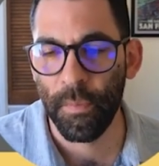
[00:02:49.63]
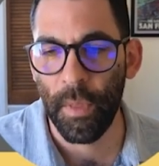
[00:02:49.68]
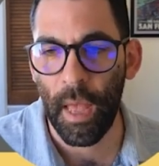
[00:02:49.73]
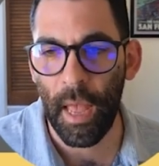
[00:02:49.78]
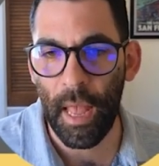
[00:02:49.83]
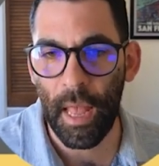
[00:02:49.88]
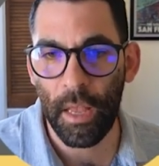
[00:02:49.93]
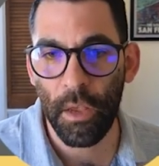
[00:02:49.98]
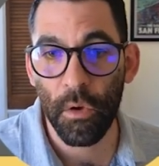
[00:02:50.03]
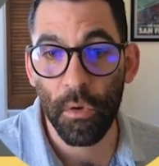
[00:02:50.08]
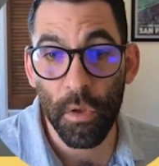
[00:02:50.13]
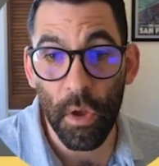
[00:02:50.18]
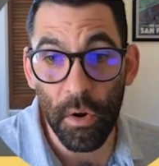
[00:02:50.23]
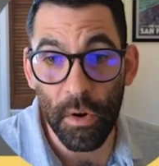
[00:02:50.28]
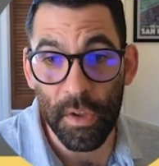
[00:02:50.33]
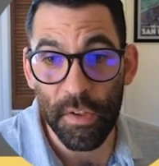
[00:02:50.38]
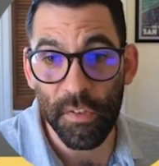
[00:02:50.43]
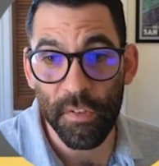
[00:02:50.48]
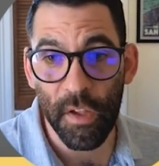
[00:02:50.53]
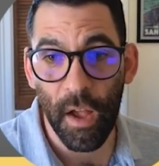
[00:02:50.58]
And you'll
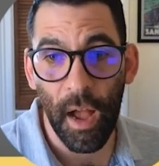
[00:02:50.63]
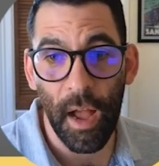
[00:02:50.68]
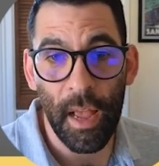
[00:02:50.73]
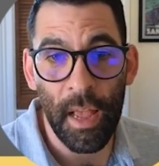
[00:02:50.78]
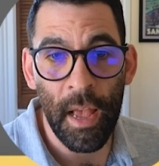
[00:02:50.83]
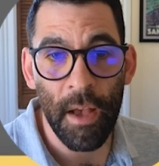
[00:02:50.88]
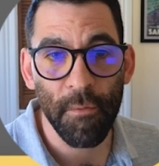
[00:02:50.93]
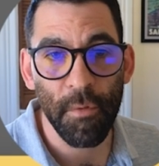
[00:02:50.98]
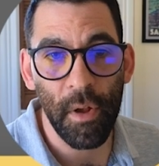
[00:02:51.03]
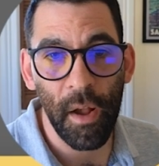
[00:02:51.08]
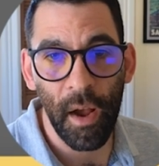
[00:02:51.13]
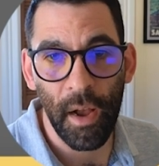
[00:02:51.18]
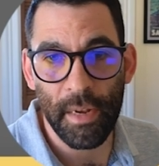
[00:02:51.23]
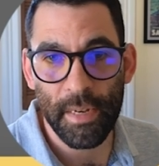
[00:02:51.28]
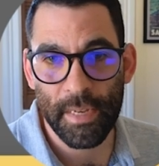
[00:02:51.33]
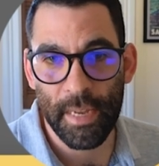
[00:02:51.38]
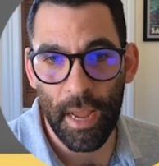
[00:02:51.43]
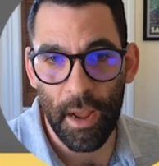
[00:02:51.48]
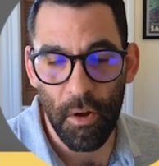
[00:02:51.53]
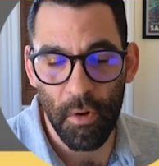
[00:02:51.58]
notice I have cut
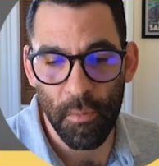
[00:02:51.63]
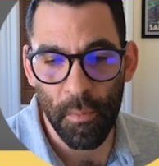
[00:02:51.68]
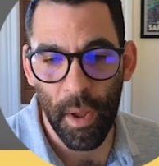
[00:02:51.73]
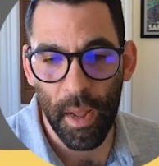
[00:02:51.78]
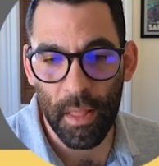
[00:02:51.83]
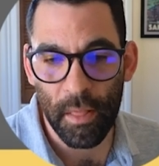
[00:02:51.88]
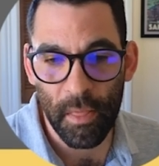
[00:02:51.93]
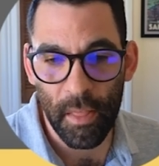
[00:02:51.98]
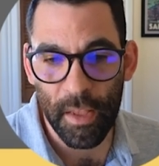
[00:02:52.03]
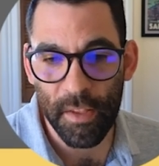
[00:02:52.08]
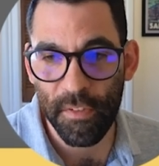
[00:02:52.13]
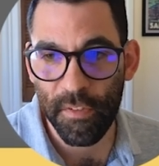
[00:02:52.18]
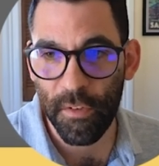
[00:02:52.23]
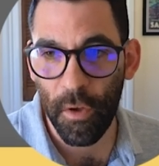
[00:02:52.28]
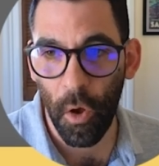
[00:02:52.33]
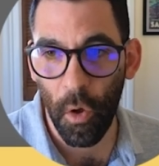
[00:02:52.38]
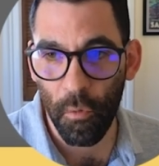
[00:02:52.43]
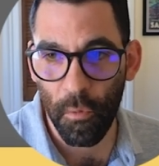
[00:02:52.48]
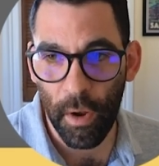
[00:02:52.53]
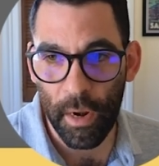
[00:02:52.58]
down my list
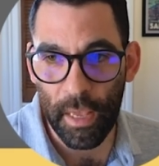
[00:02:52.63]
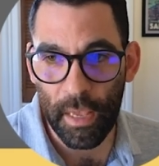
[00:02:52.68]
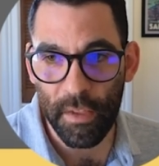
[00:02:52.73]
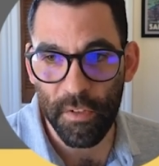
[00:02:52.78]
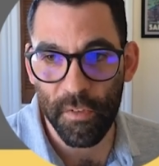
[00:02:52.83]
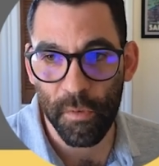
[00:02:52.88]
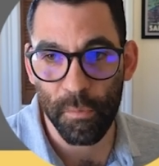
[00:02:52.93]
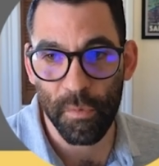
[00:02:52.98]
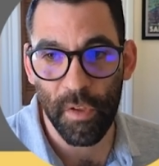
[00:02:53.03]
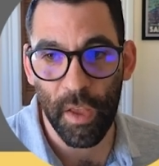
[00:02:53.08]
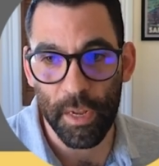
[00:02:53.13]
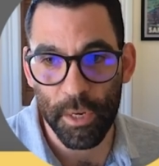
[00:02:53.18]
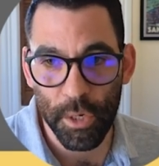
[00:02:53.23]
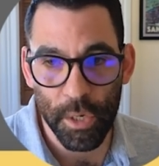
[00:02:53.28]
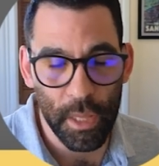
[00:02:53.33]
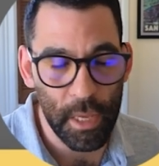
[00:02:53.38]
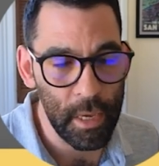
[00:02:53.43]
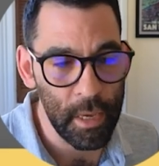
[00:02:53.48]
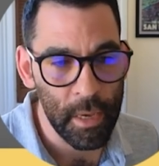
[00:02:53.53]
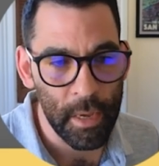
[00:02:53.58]
already
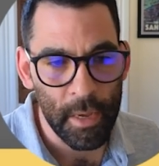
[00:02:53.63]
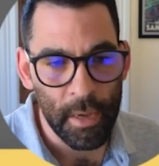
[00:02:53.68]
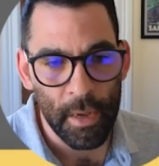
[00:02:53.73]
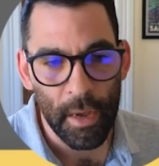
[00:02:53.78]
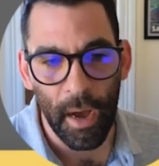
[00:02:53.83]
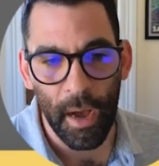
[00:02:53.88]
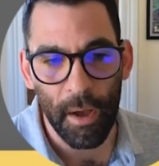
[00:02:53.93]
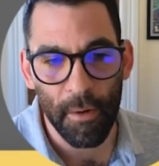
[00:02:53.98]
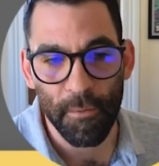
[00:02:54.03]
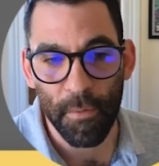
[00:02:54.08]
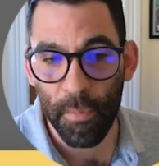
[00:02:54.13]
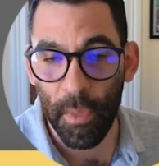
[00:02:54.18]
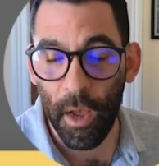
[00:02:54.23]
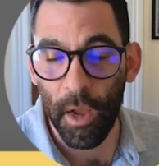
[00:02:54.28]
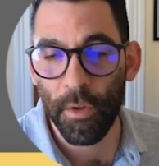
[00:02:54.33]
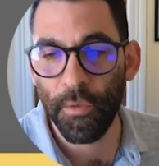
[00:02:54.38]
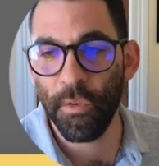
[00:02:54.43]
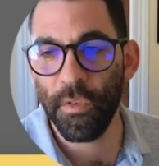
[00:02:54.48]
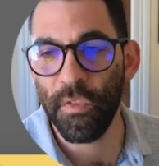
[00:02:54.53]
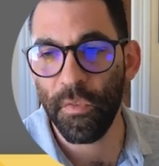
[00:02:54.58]
substantially uh, from the
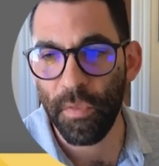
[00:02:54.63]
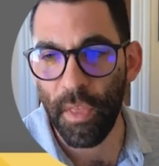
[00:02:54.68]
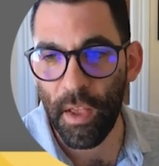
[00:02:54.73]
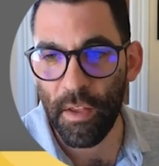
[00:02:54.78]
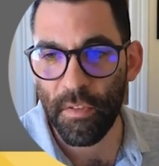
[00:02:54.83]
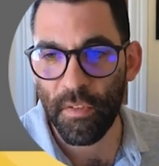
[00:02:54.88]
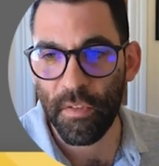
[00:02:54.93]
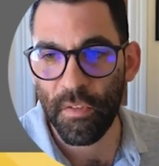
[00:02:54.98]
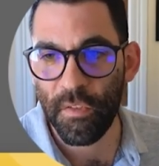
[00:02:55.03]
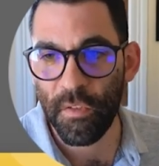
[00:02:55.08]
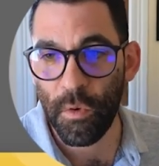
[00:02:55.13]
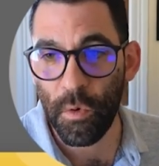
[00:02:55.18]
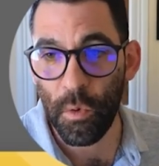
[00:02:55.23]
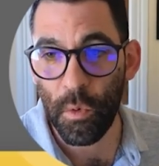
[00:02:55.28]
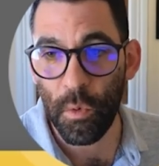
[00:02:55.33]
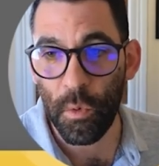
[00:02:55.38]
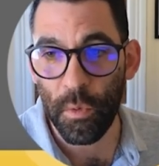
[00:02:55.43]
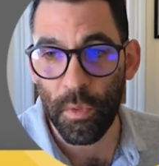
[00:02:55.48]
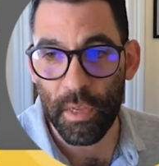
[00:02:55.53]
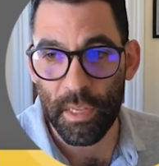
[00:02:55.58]
hundreds of thousands
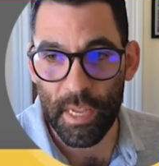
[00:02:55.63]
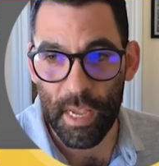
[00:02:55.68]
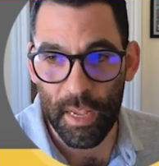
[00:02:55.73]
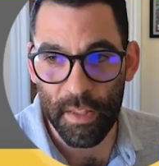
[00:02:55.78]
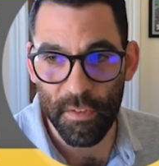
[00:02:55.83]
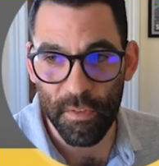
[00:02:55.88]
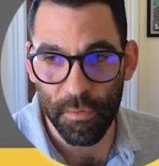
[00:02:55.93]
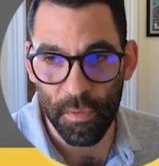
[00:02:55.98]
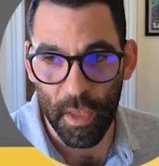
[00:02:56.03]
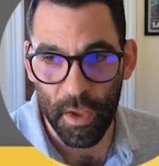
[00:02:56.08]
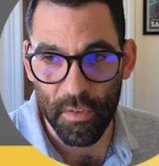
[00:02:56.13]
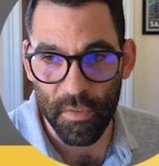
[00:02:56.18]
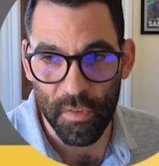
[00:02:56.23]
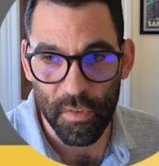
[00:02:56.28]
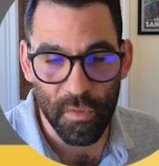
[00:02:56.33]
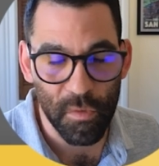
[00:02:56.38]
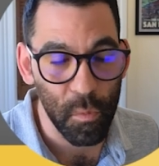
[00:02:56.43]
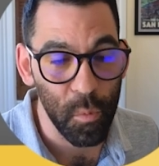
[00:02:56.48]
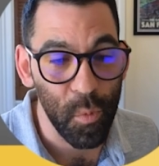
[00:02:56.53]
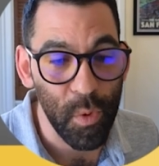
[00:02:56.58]
to the tens of
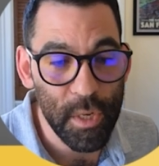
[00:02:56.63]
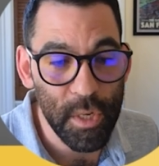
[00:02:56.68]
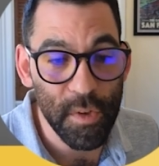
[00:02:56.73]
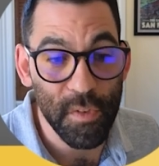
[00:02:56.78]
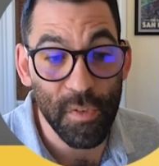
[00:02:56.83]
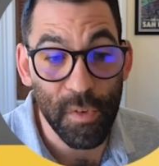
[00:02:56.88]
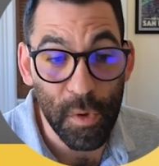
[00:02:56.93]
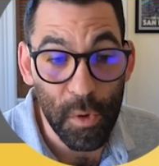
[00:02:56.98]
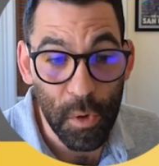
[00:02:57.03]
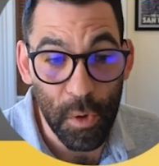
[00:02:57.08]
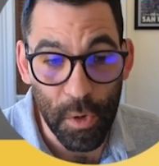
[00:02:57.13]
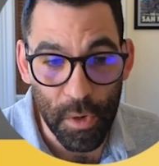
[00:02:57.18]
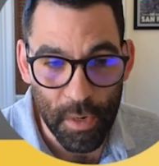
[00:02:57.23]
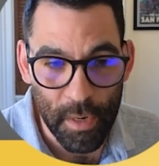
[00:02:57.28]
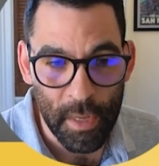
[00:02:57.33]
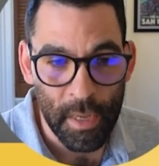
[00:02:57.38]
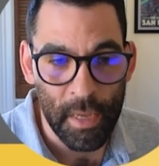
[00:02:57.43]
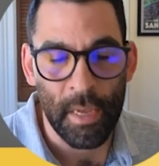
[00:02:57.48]
thousands, which is good.